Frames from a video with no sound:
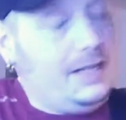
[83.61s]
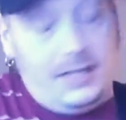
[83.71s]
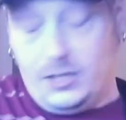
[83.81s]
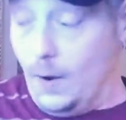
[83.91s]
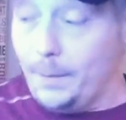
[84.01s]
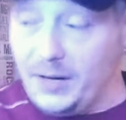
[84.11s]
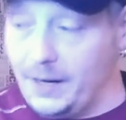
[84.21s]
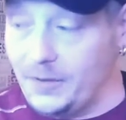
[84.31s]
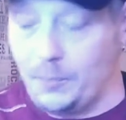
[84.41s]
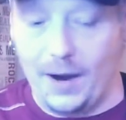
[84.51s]
So I'm
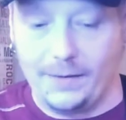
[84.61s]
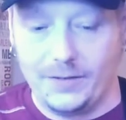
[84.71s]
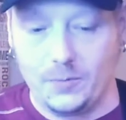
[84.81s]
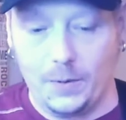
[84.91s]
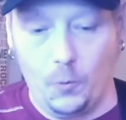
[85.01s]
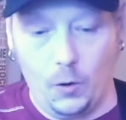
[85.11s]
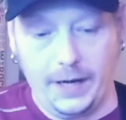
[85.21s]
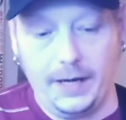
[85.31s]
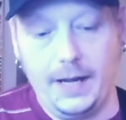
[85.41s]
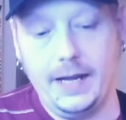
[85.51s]
putting up the breakfast one
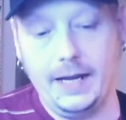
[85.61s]
morning.